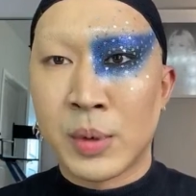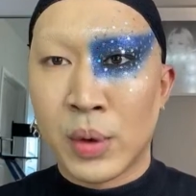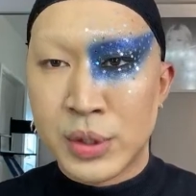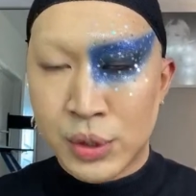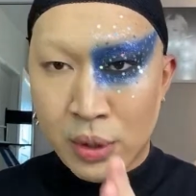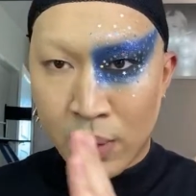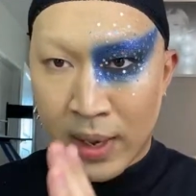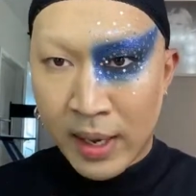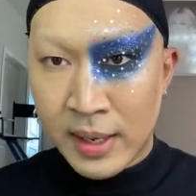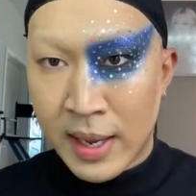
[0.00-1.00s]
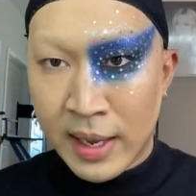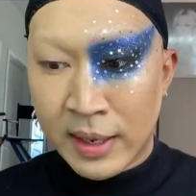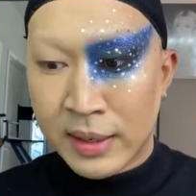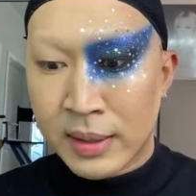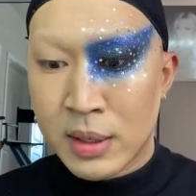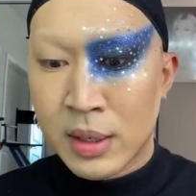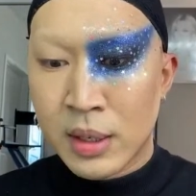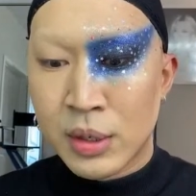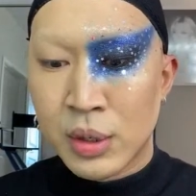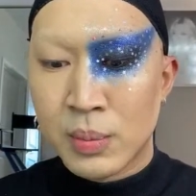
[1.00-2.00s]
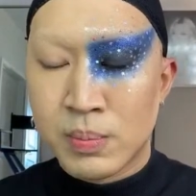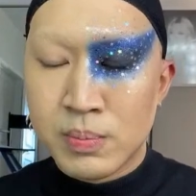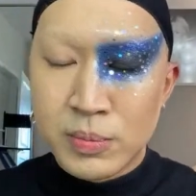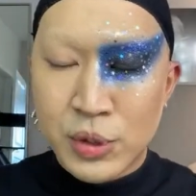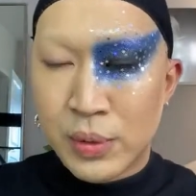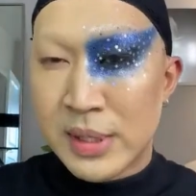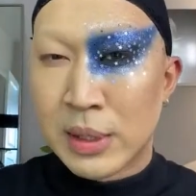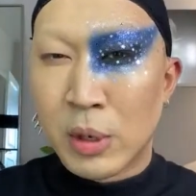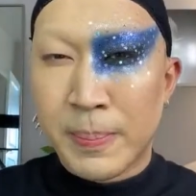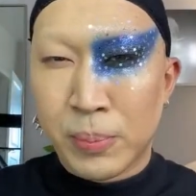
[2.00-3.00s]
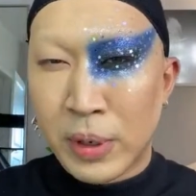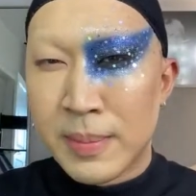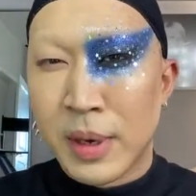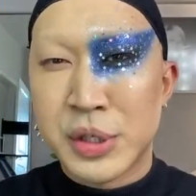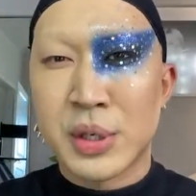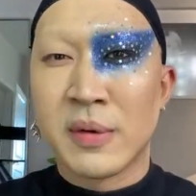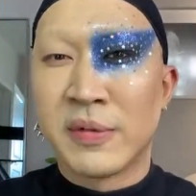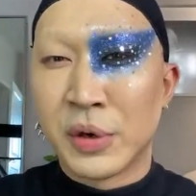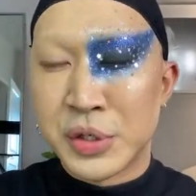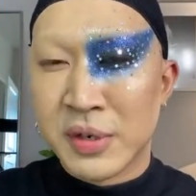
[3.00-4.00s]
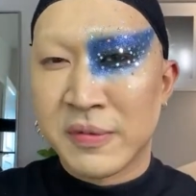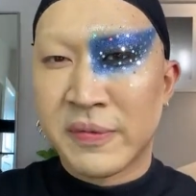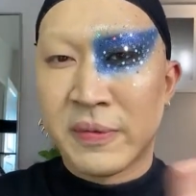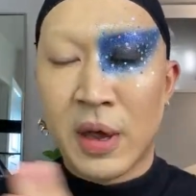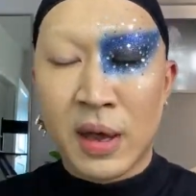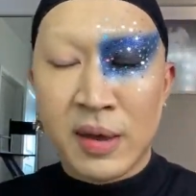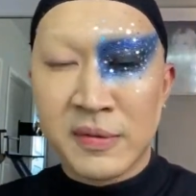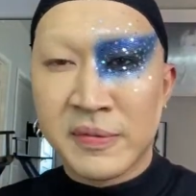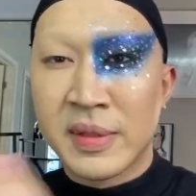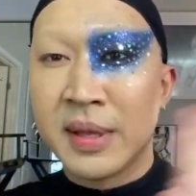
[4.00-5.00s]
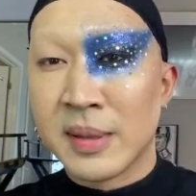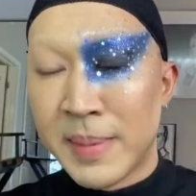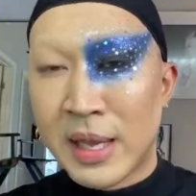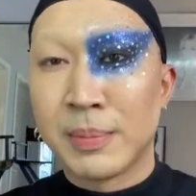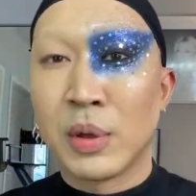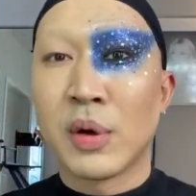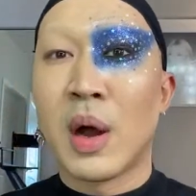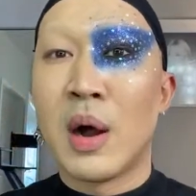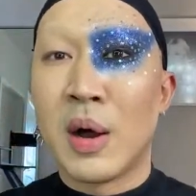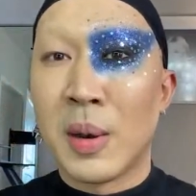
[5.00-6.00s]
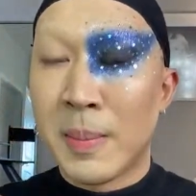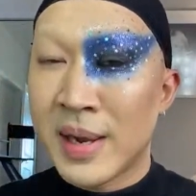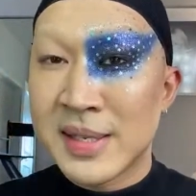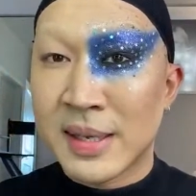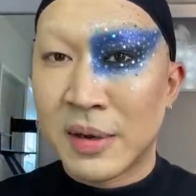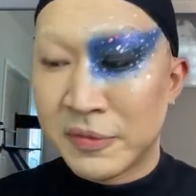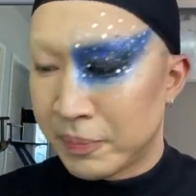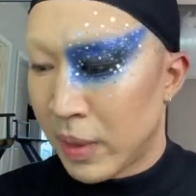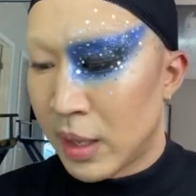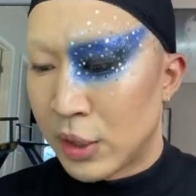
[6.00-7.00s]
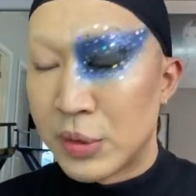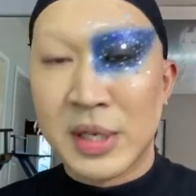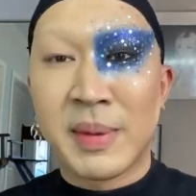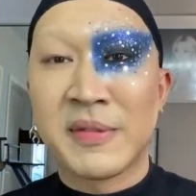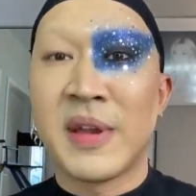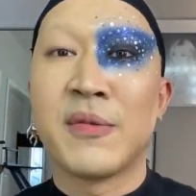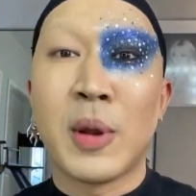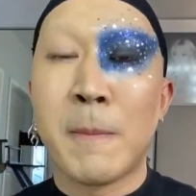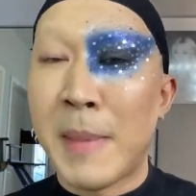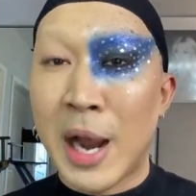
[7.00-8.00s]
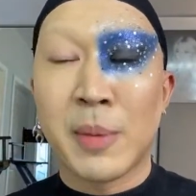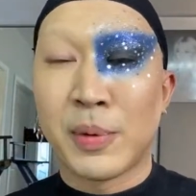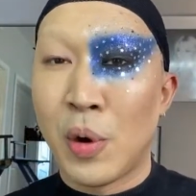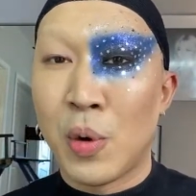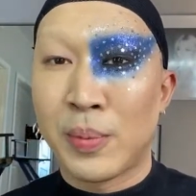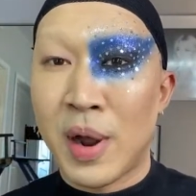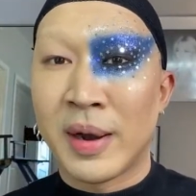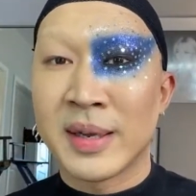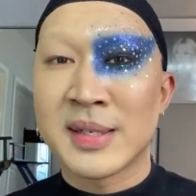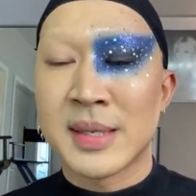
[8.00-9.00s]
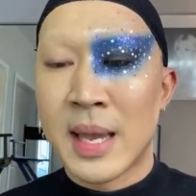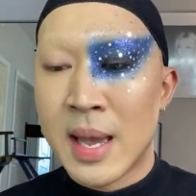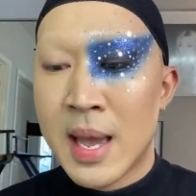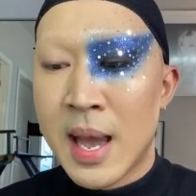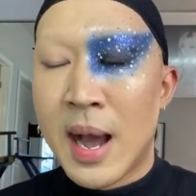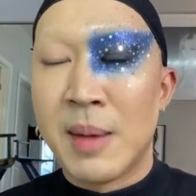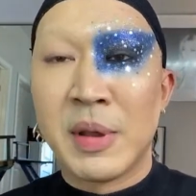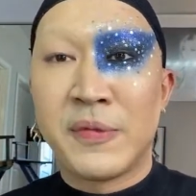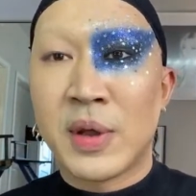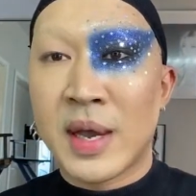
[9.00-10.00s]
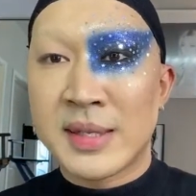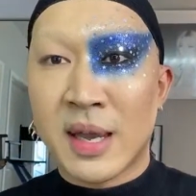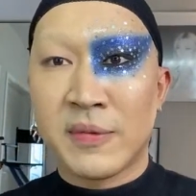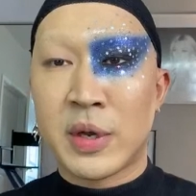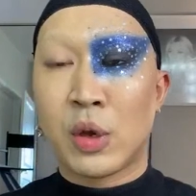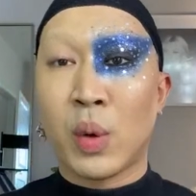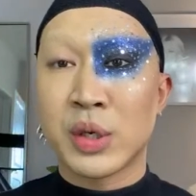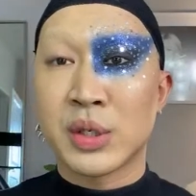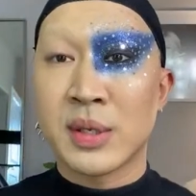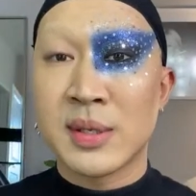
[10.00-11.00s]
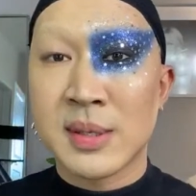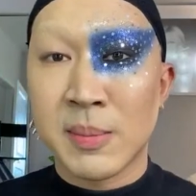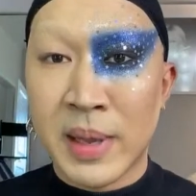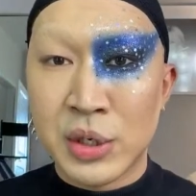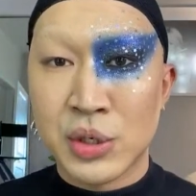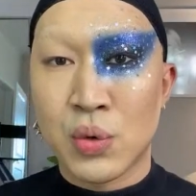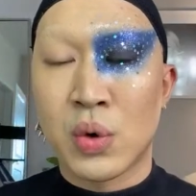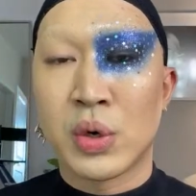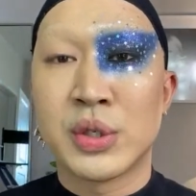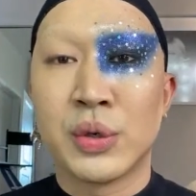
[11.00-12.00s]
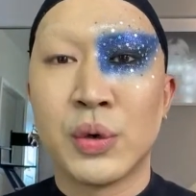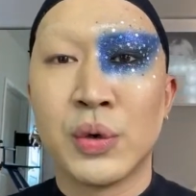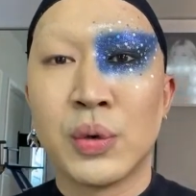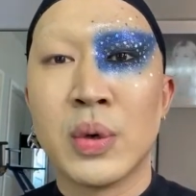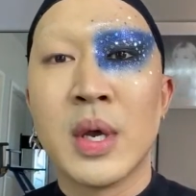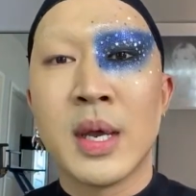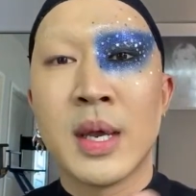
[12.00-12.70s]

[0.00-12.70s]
going to go ahead and do this look pretty much a version of the makeup look on myself using my favorite Mac Pro products. If you guys have any questions, make sure to